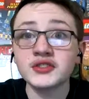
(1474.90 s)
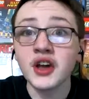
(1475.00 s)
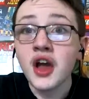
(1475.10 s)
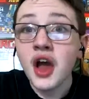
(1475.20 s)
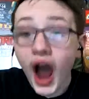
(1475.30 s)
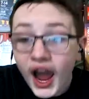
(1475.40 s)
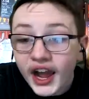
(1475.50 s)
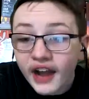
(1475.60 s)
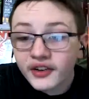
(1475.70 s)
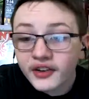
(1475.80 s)
I
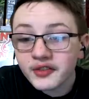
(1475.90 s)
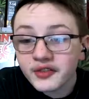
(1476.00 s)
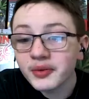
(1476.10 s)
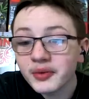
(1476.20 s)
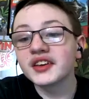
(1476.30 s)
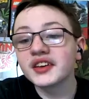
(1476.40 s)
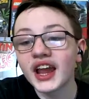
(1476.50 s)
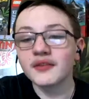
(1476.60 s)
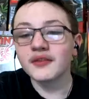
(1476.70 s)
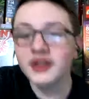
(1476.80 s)
haven't even played the
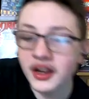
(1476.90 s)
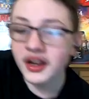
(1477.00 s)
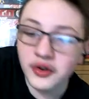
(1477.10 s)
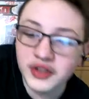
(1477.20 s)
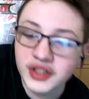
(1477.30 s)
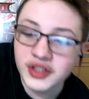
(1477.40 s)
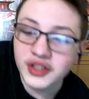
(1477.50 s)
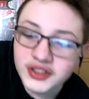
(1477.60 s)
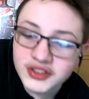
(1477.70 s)
game, and I know this.